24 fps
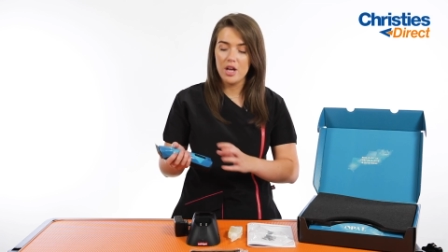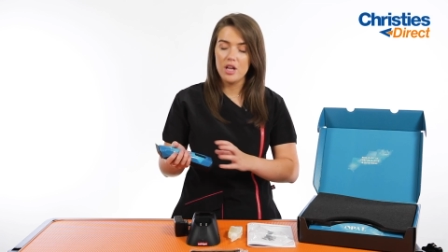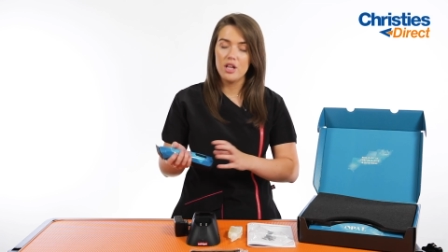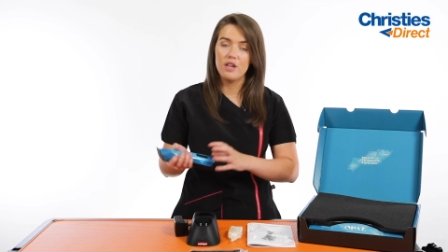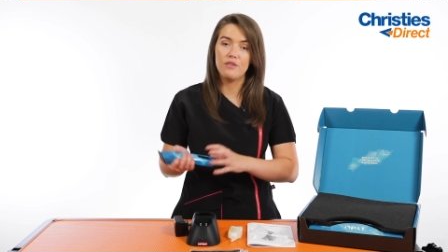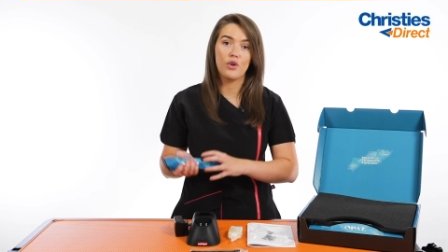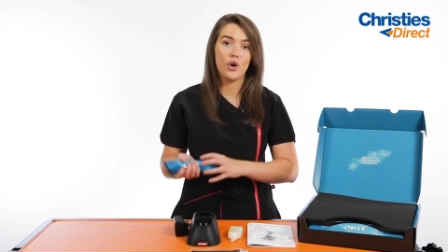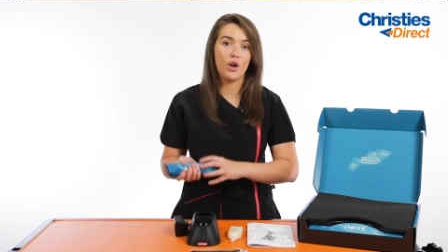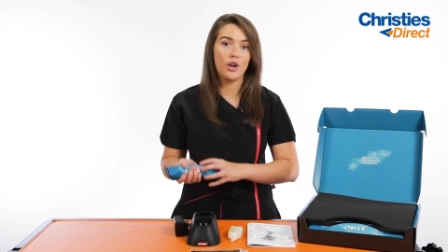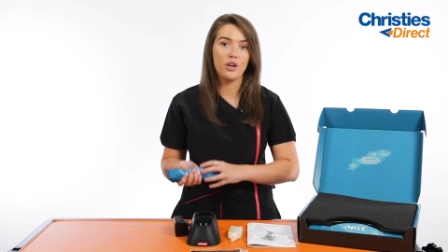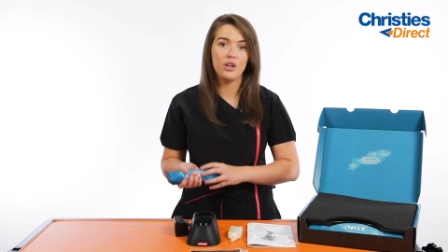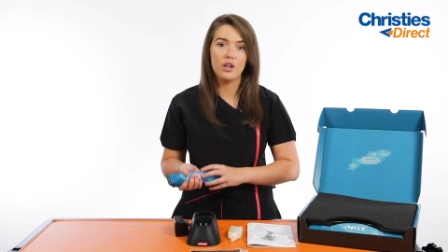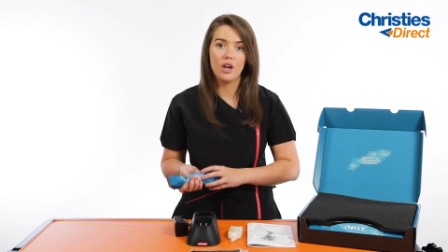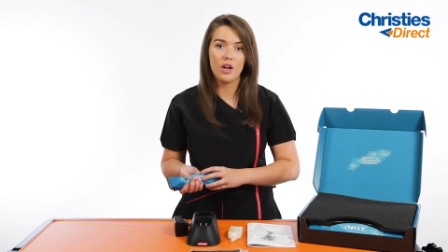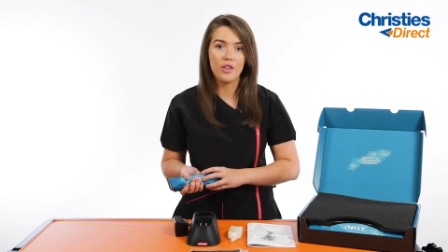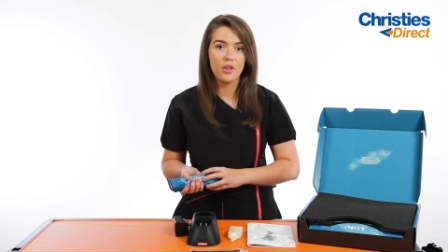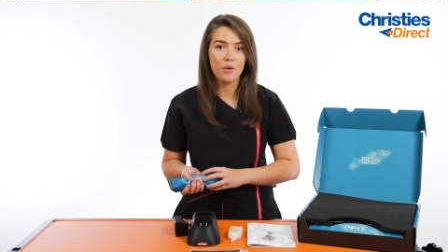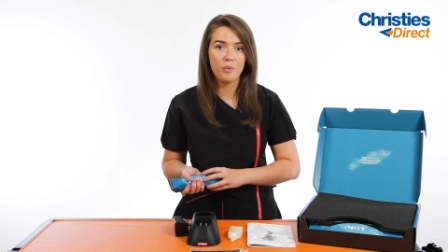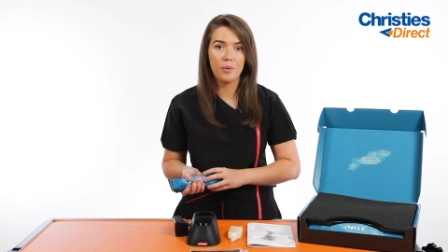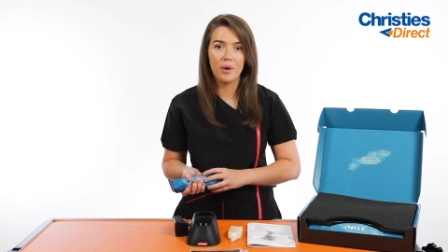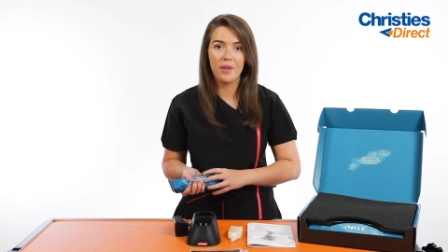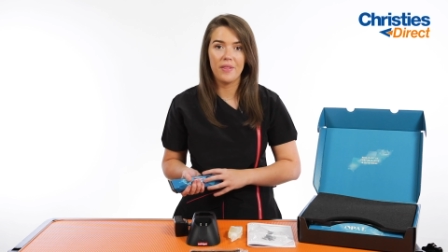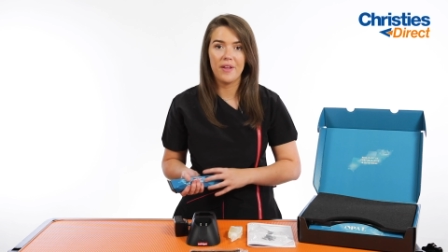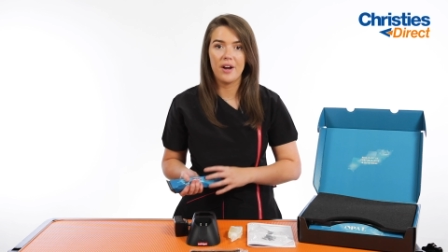You've got
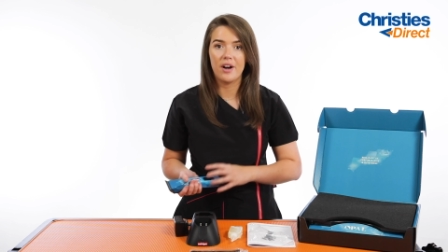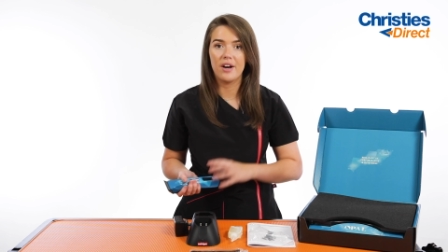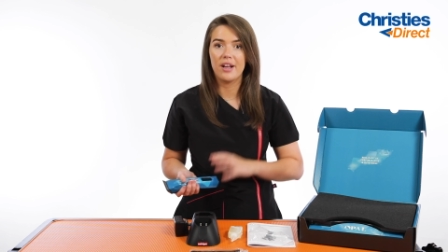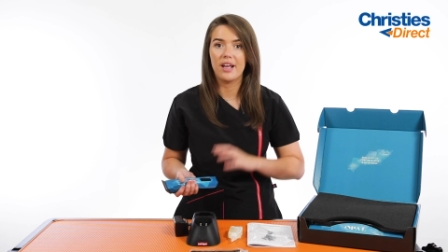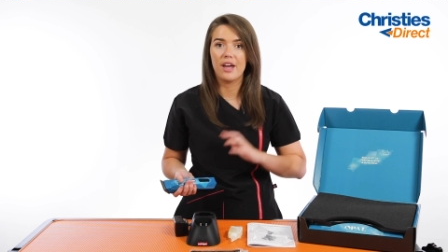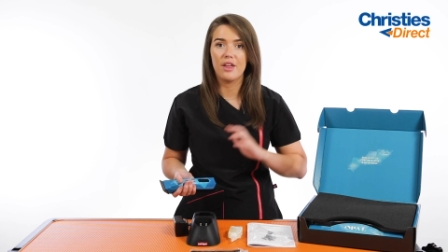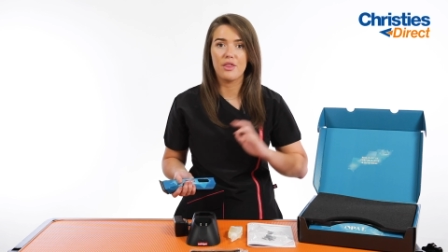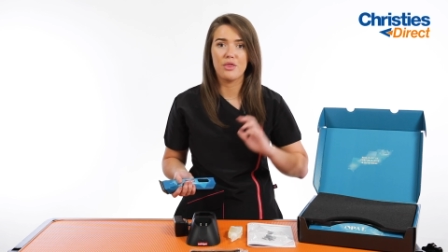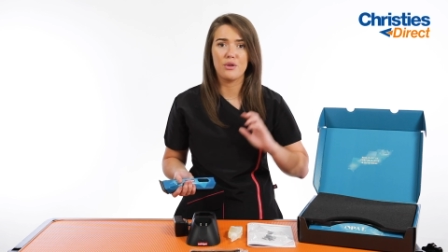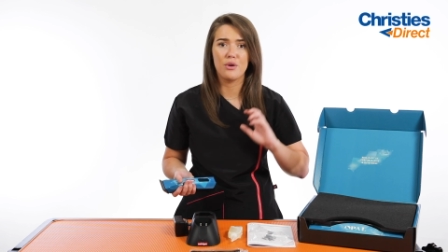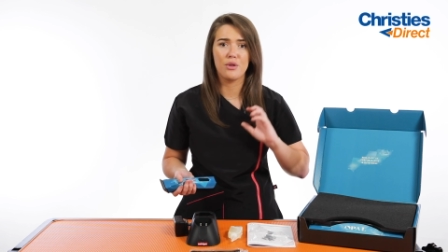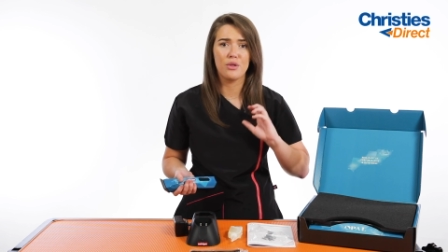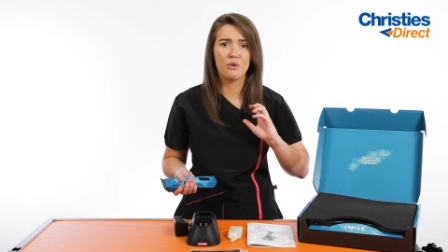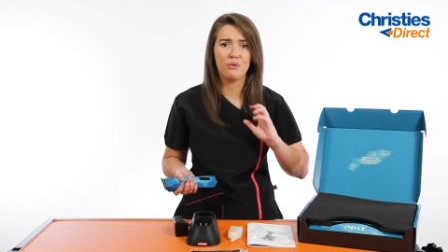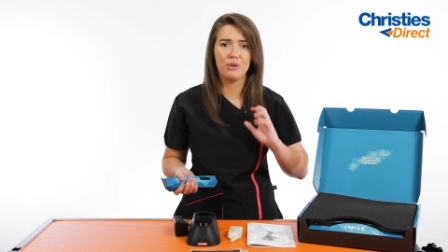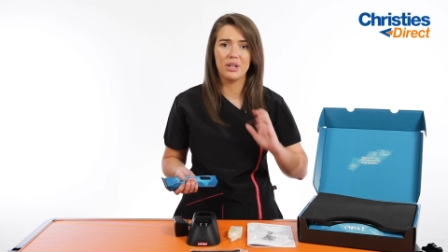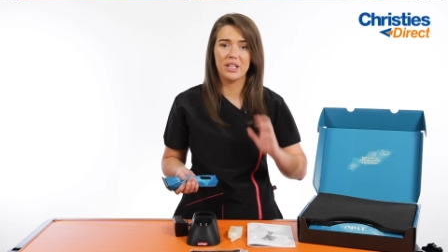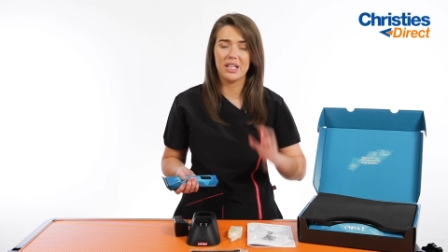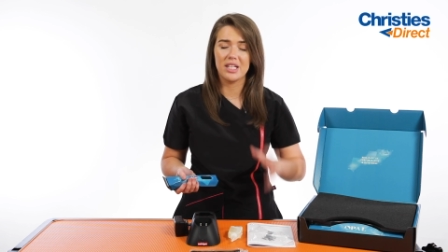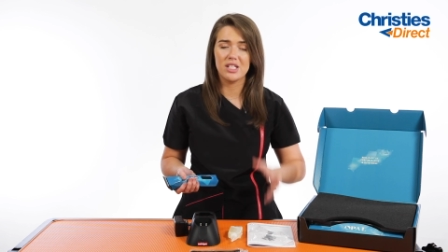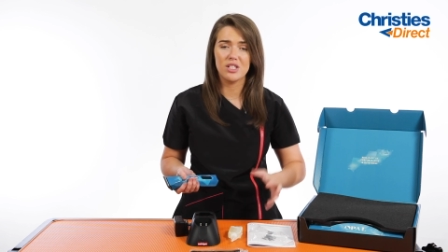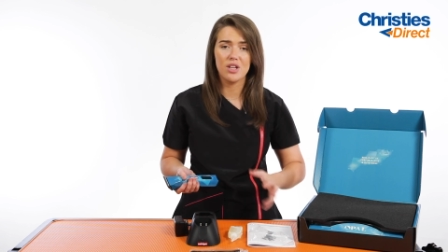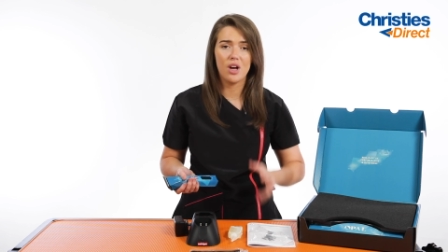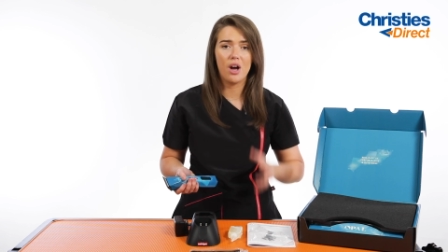another one there to get through the
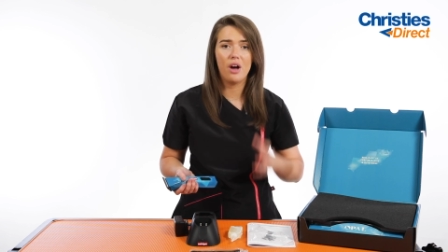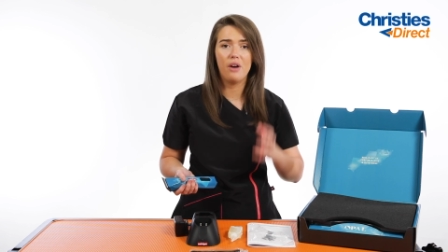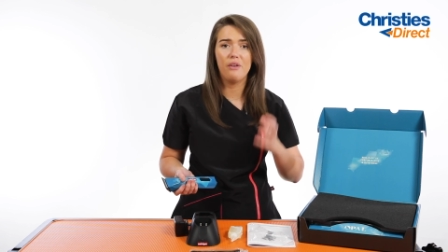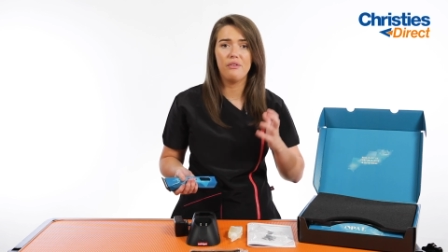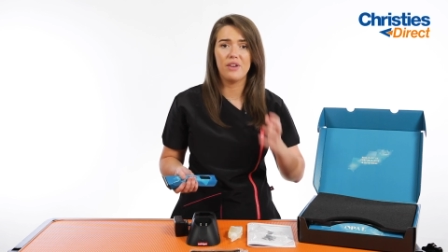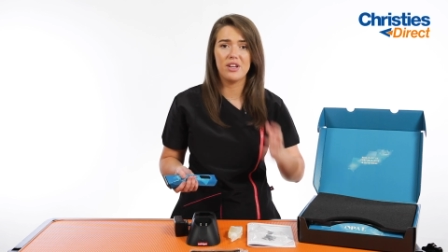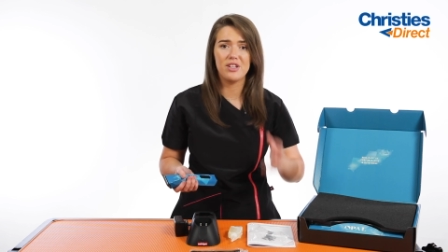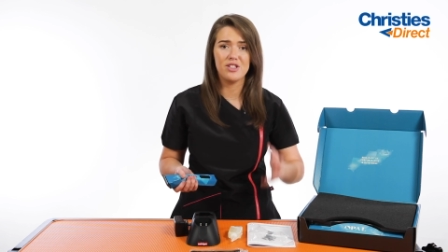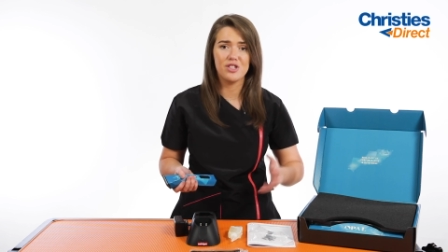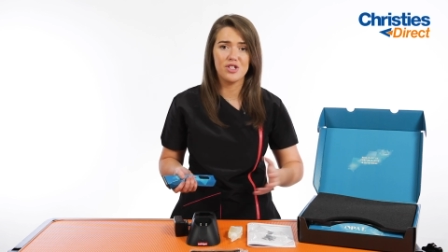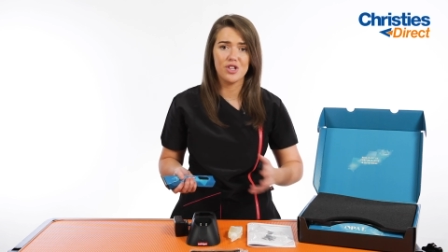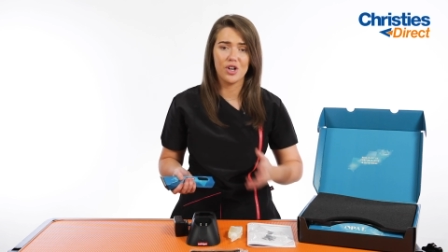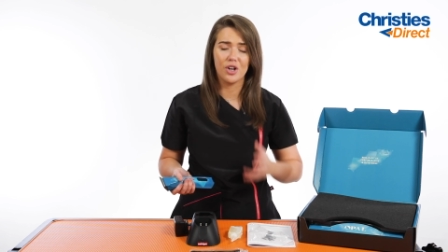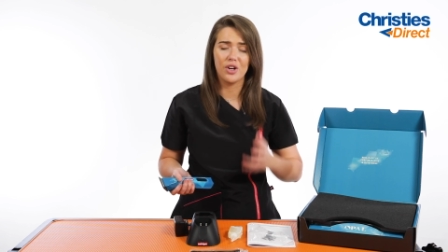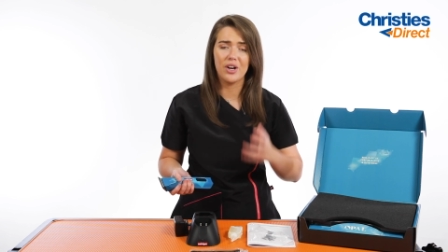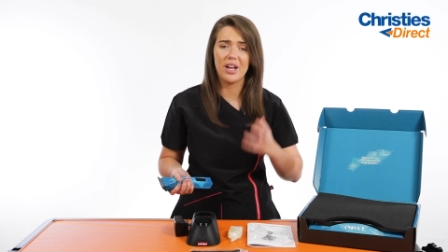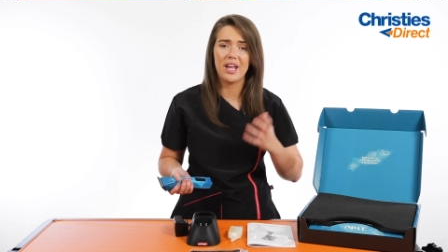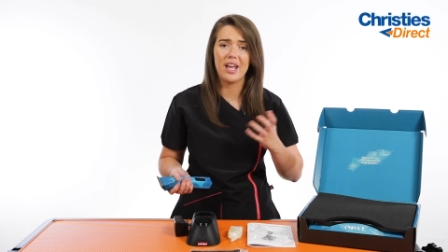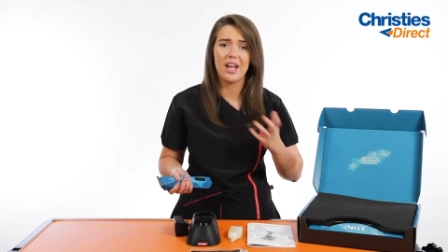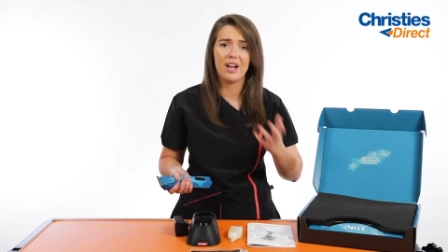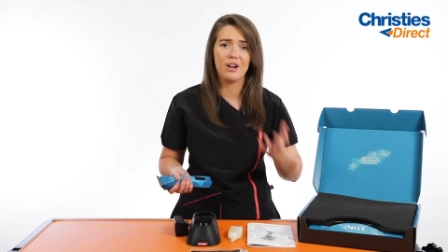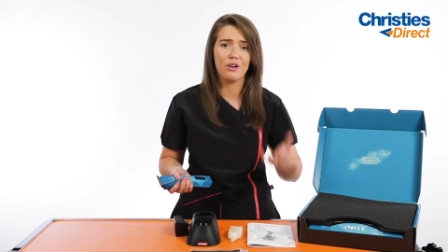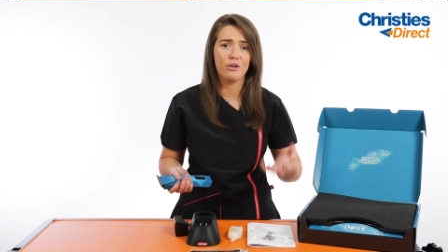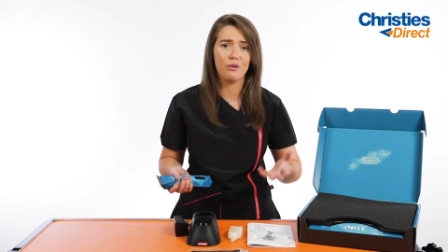really tough and
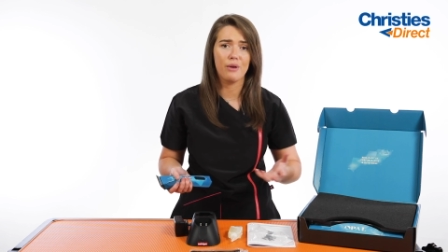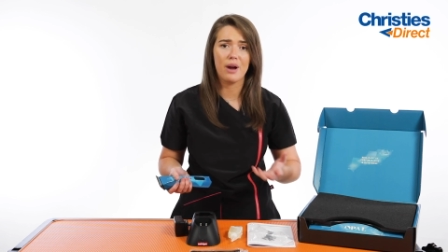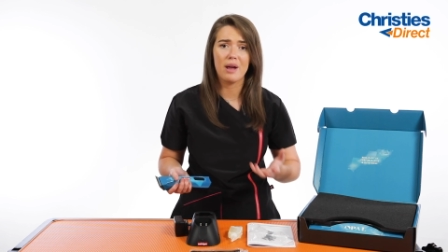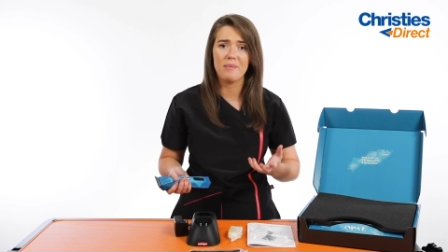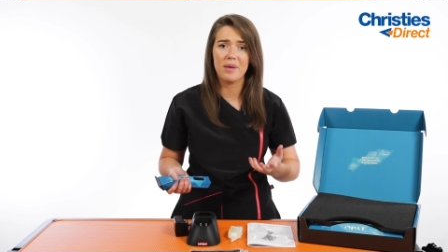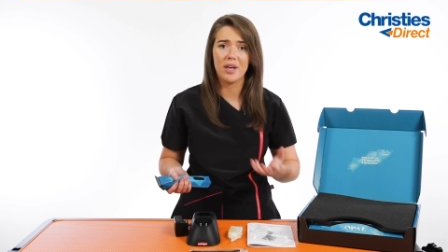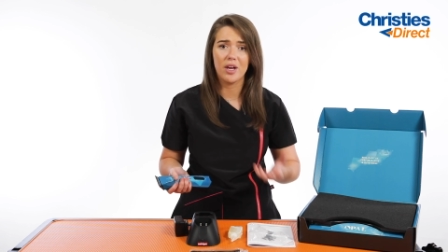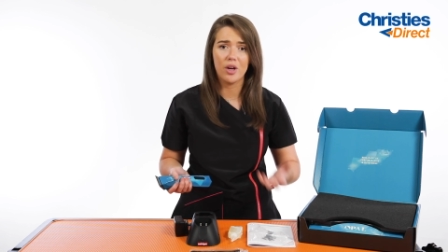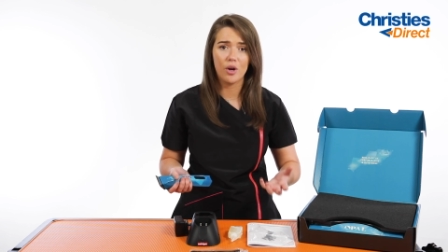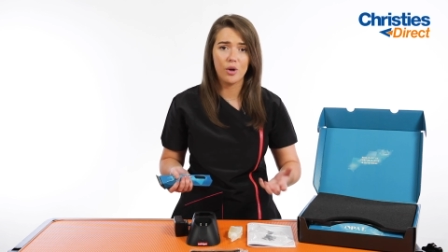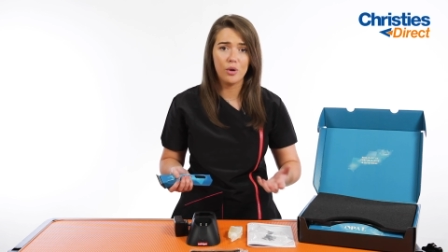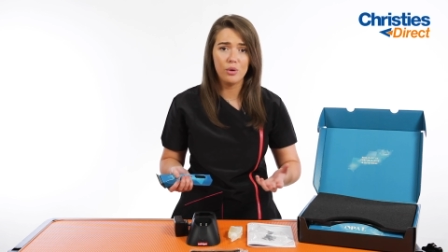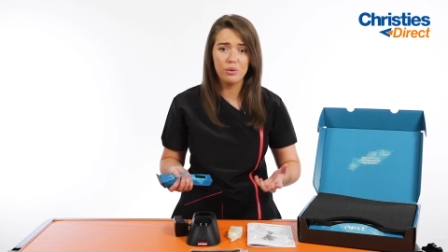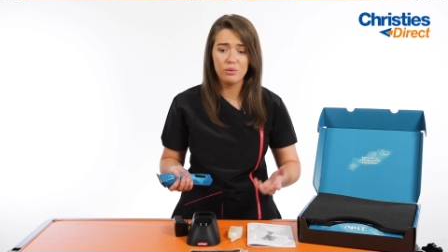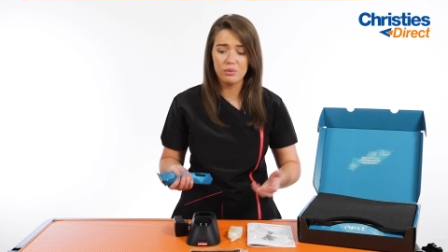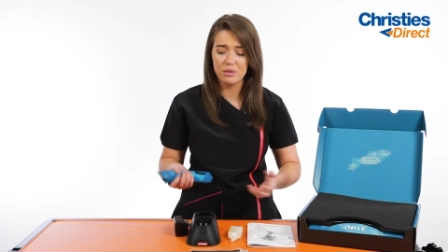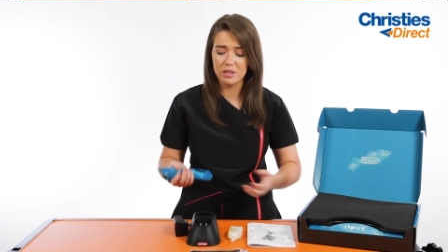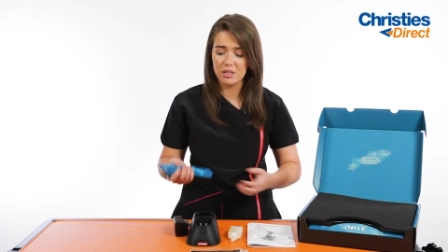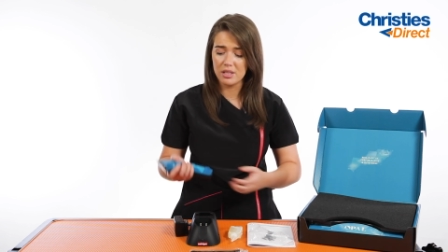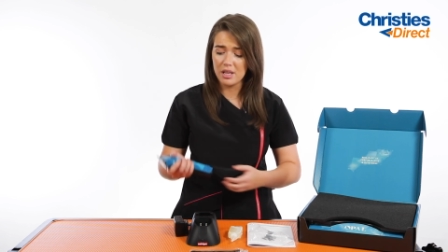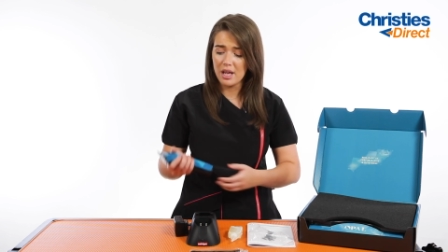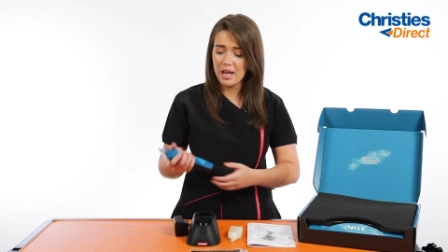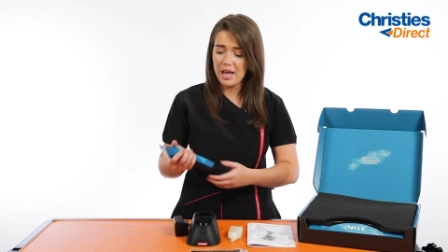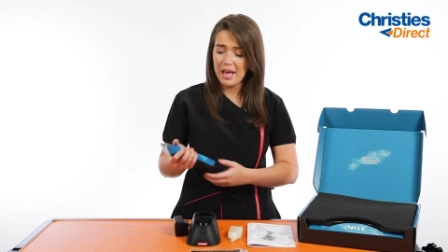dirty and grimy
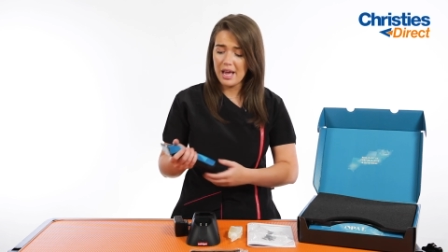coats.